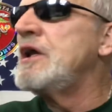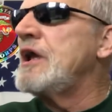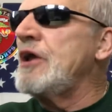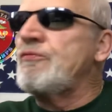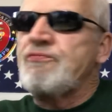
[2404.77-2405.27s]

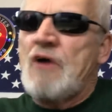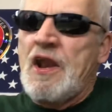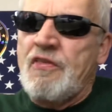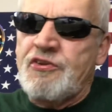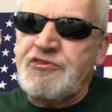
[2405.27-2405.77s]
in front
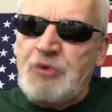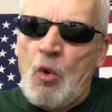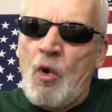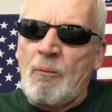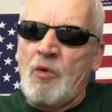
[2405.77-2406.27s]
of the
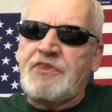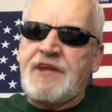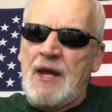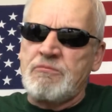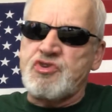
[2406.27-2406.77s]
storm with
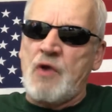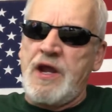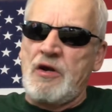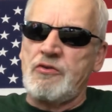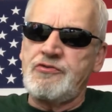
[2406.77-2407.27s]

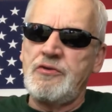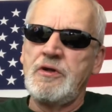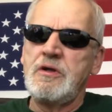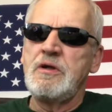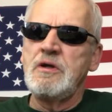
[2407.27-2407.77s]
chemtrails.
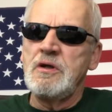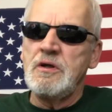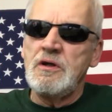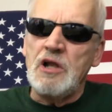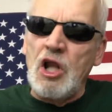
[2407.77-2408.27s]

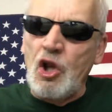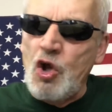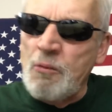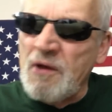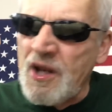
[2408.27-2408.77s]

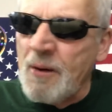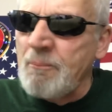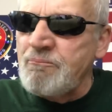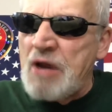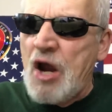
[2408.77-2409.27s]

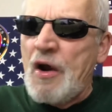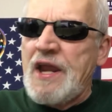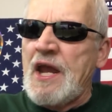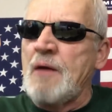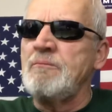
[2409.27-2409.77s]
Aluminum,
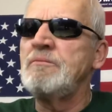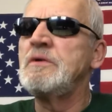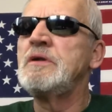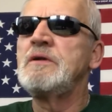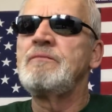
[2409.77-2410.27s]
barium,
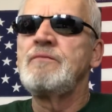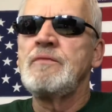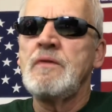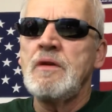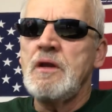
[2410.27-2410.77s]

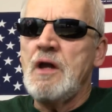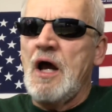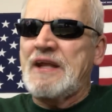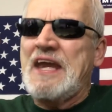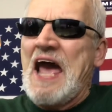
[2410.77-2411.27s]

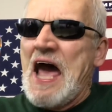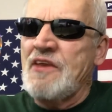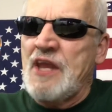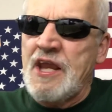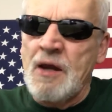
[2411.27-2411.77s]

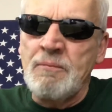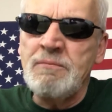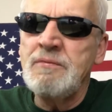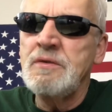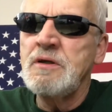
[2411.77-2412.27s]
cadmium,
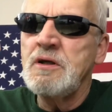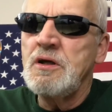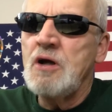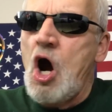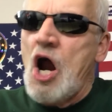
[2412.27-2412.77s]

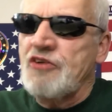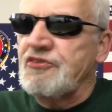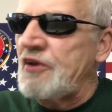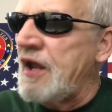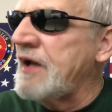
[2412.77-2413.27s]

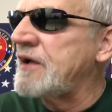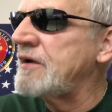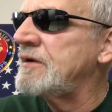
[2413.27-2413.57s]
arsenic,